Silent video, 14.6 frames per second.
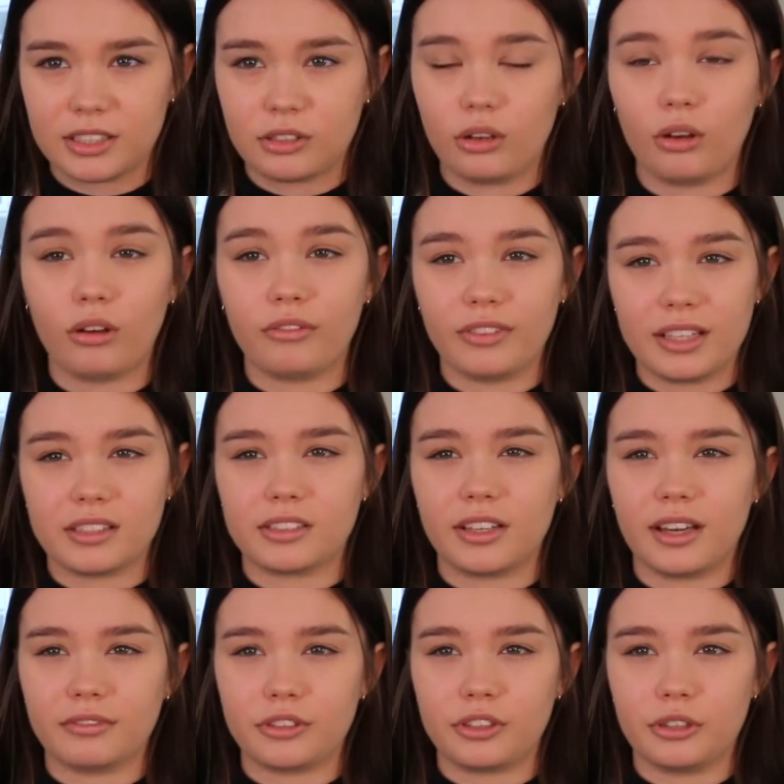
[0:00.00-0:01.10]
there's a lot of things that you
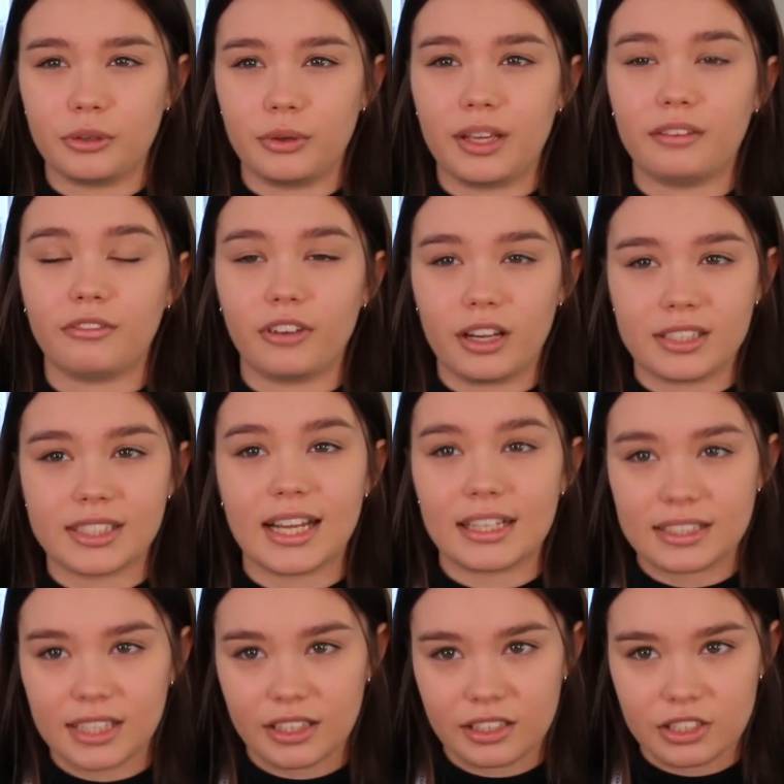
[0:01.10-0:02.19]
have to do in first
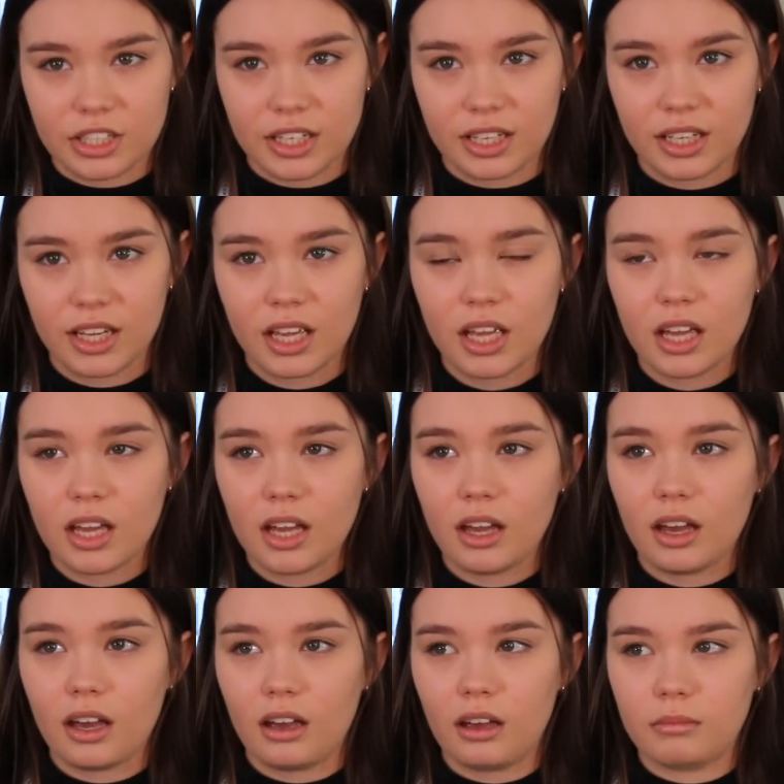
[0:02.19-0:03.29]
and second year.
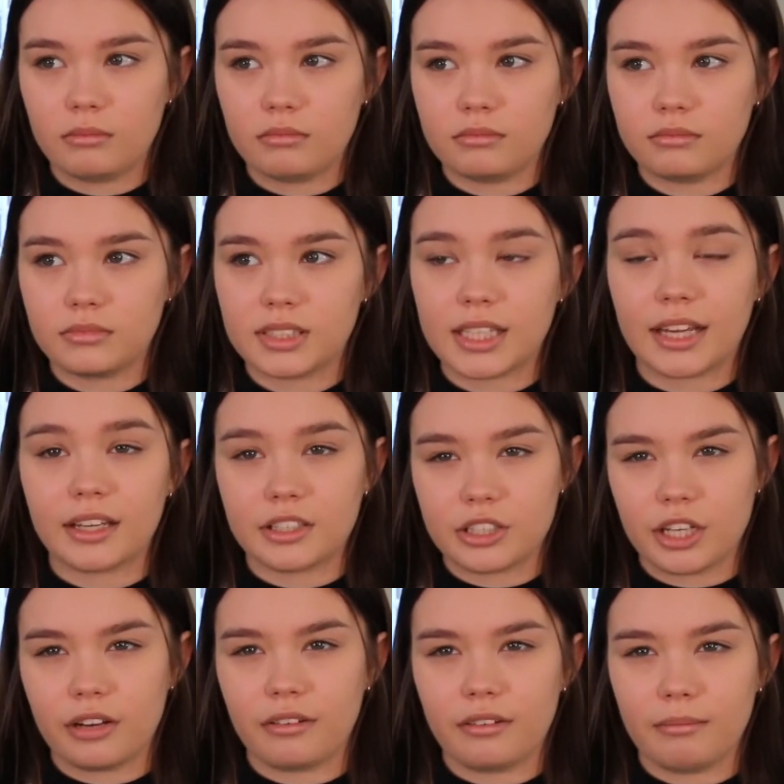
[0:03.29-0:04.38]
Um, second
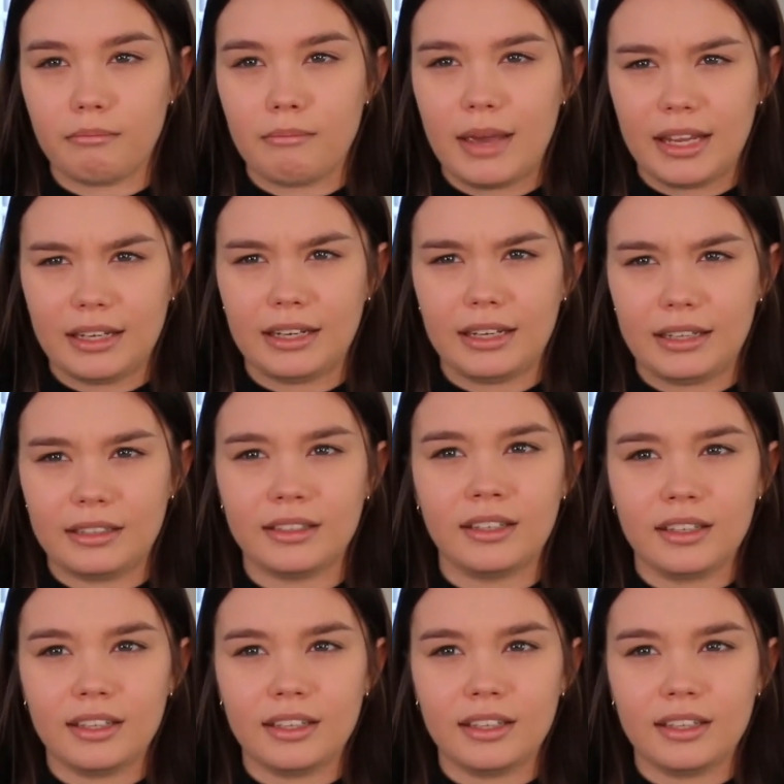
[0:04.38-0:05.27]
year mainly.